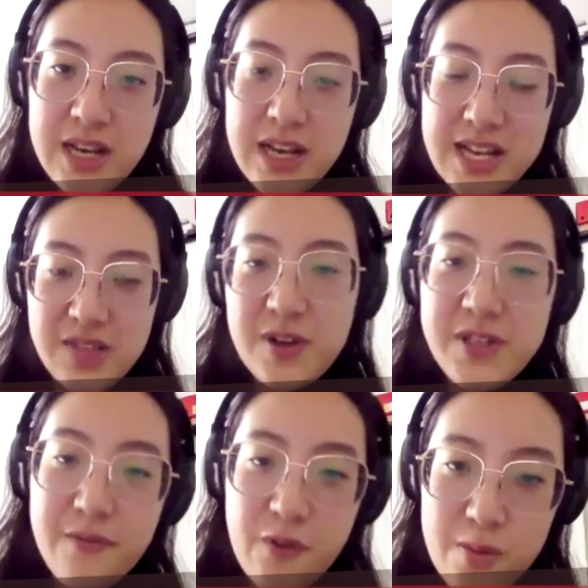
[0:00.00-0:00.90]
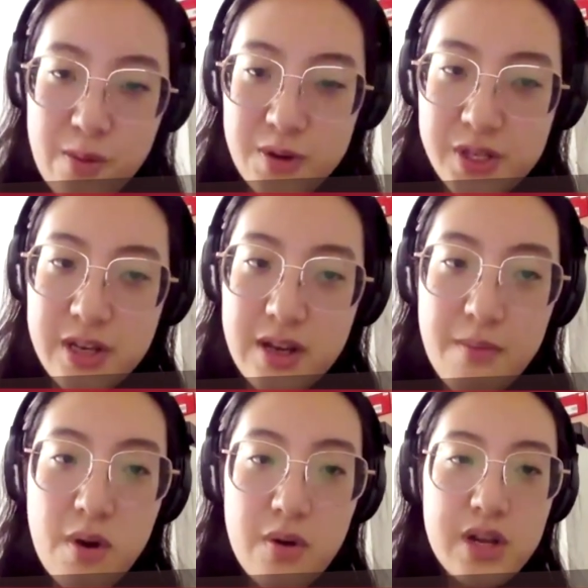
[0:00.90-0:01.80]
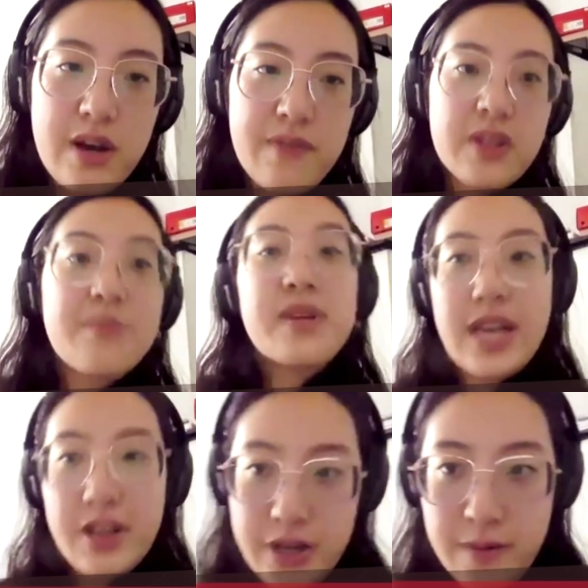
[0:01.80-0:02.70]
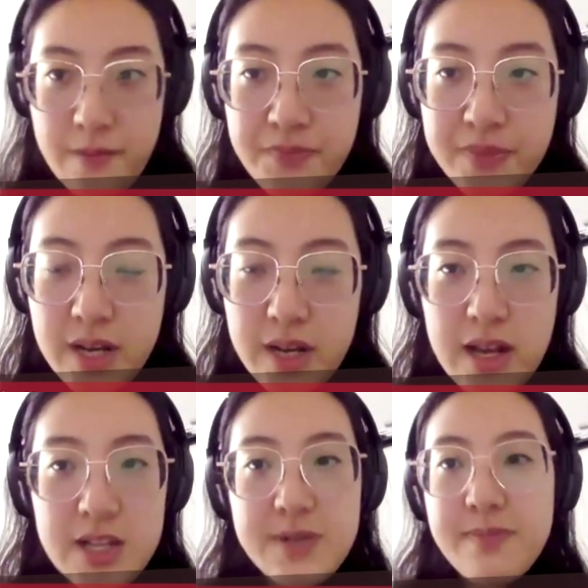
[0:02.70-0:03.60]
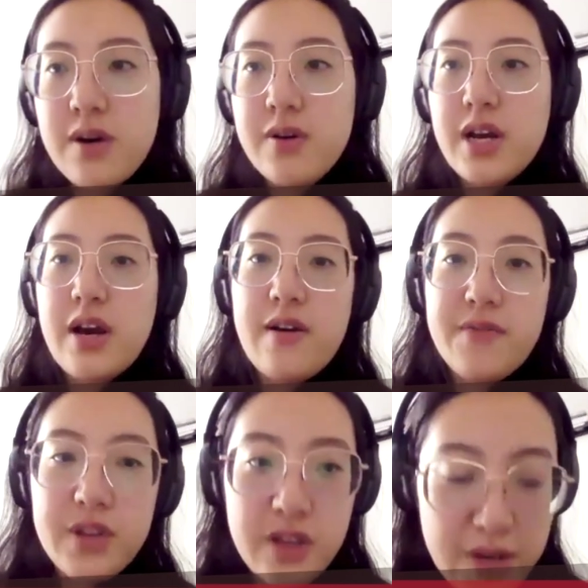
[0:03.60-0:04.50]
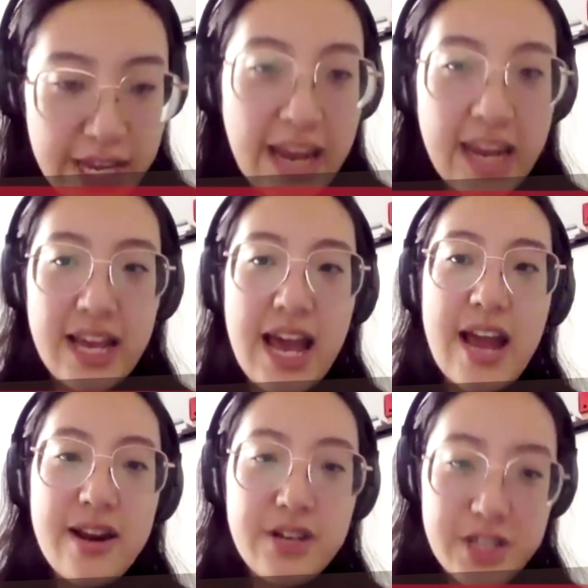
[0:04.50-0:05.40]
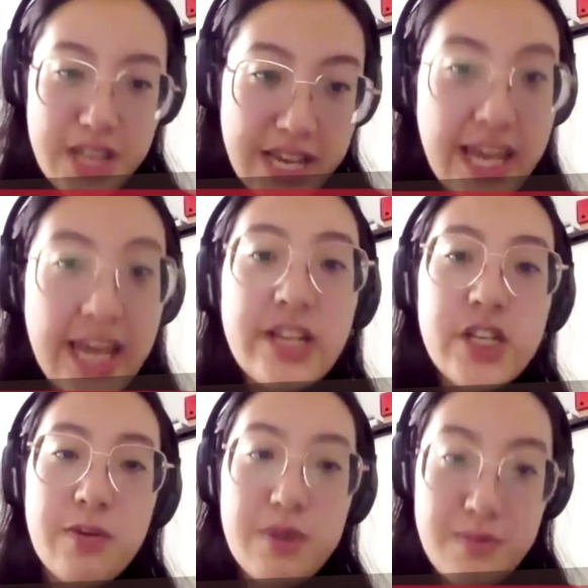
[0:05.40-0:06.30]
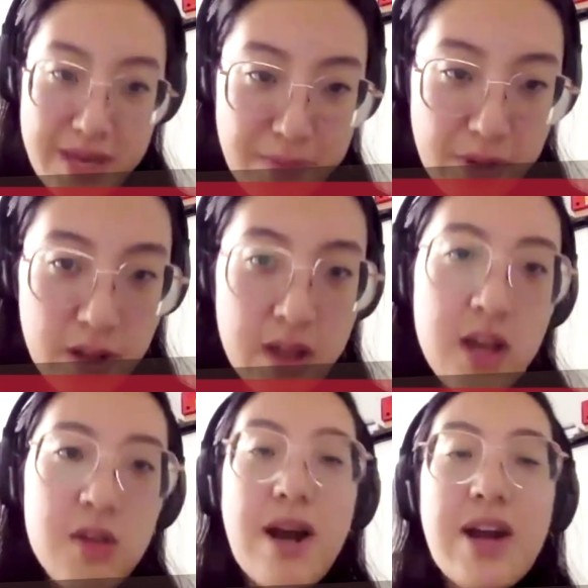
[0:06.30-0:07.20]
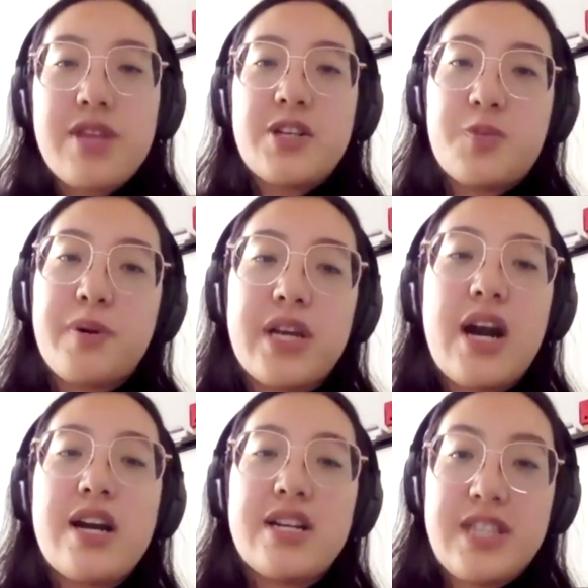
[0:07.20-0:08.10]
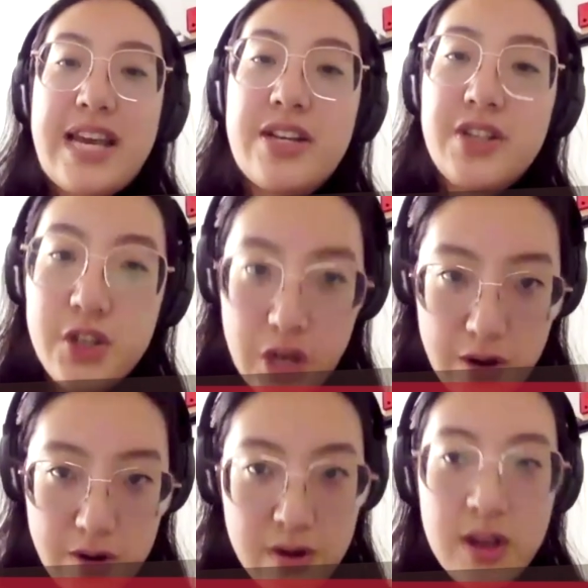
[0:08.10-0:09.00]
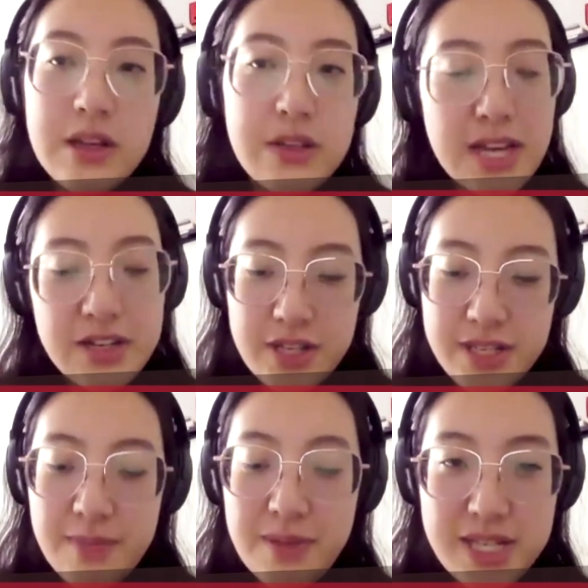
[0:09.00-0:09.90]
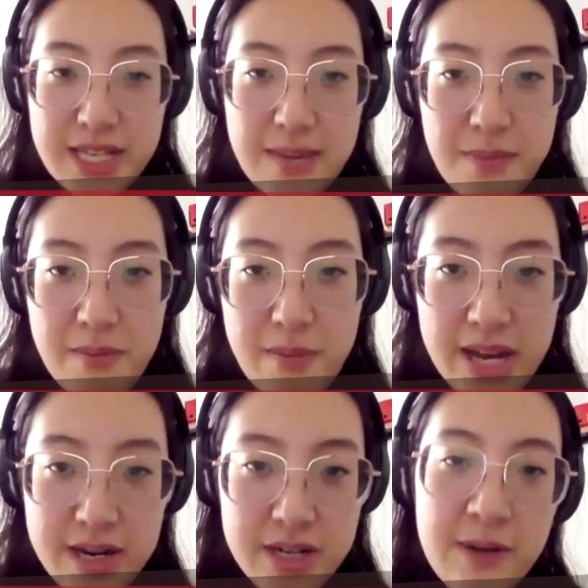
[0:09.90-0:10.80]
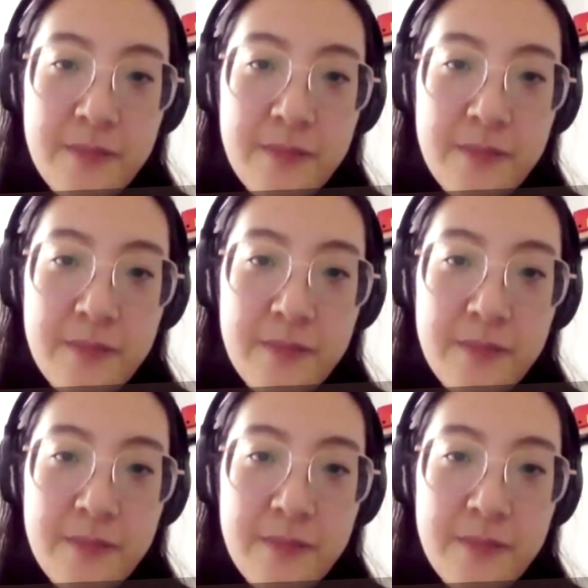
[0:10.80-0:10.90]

It's first and foremost a mode of communication. It's a mode of communicating and just engaging with people rather than just putting on a staged show. So that's just something to keep in mind.